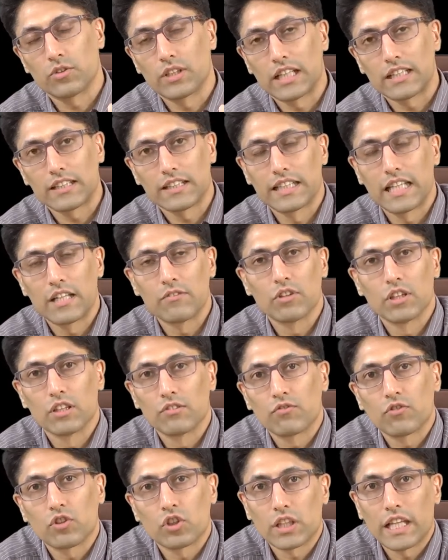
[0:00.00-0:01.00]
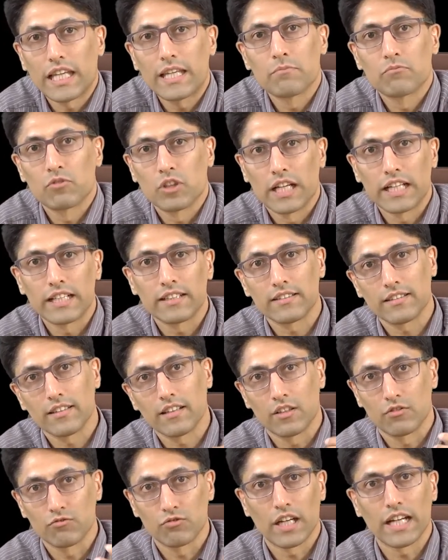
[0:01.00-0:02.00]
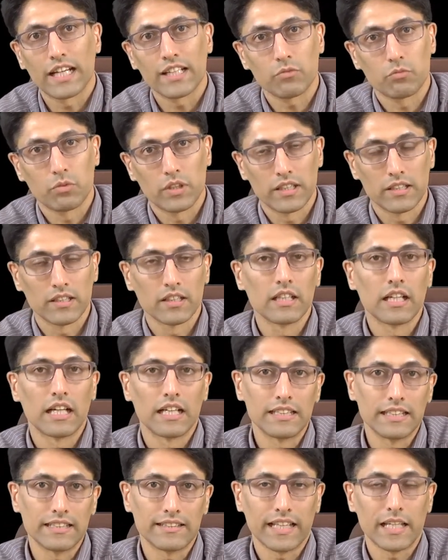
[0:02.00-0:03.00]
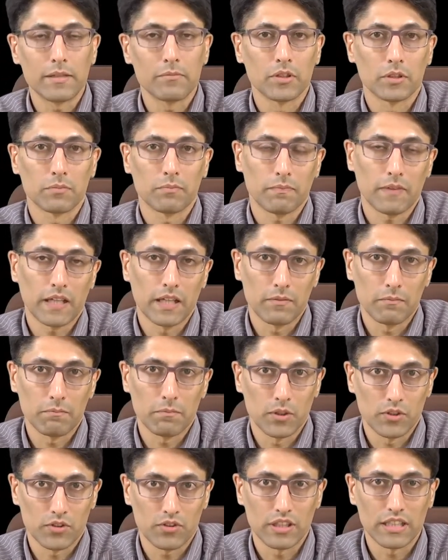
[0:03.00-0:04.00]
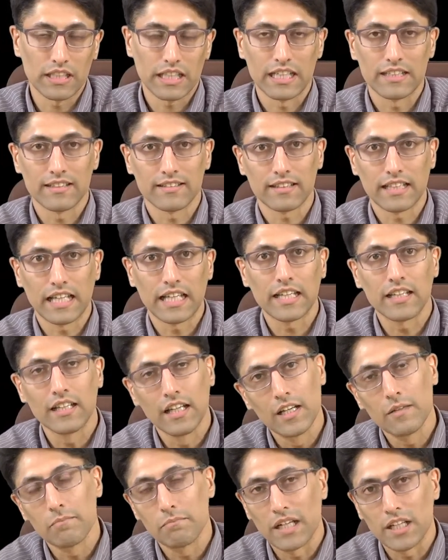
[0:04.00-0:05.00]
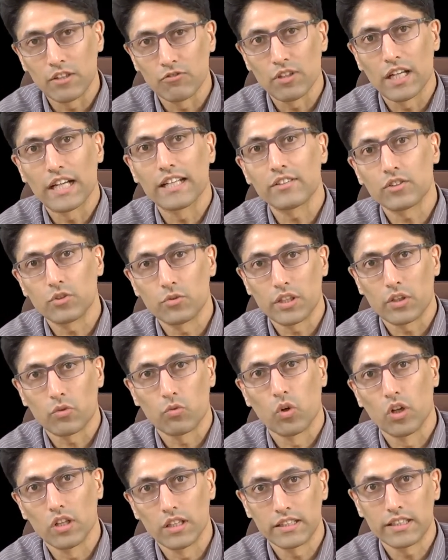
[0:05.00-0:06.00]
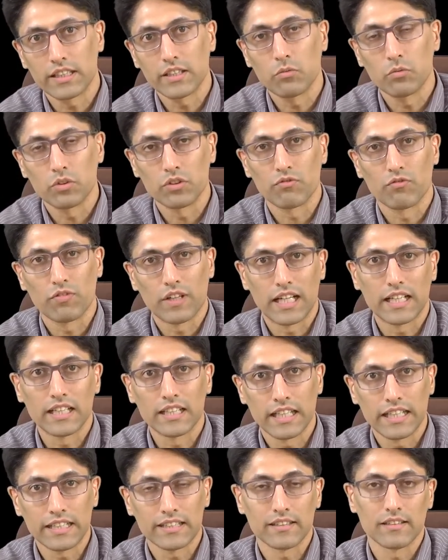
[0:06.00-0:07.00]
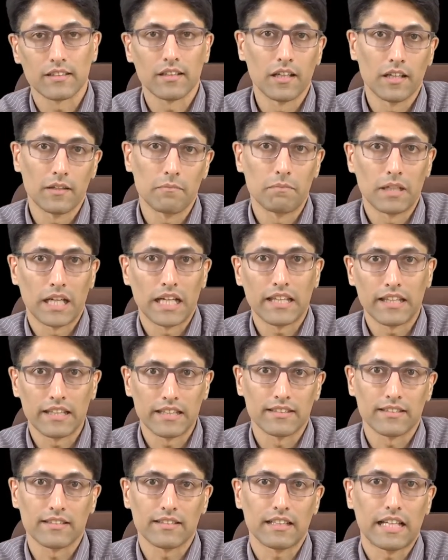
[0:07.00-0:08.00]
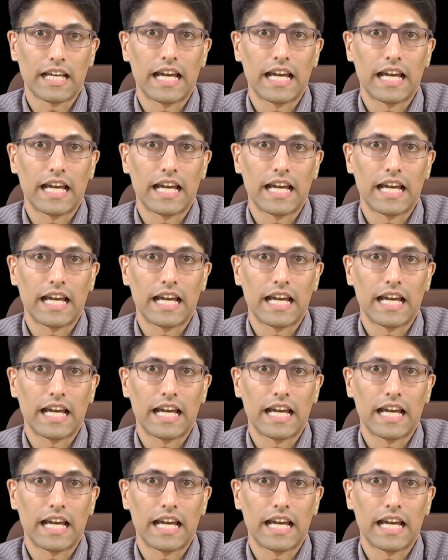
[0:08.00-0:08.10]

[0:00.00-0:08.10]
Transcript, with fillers: to that level of claim rights, a right where a disabled person can say, my right to equality was violated by this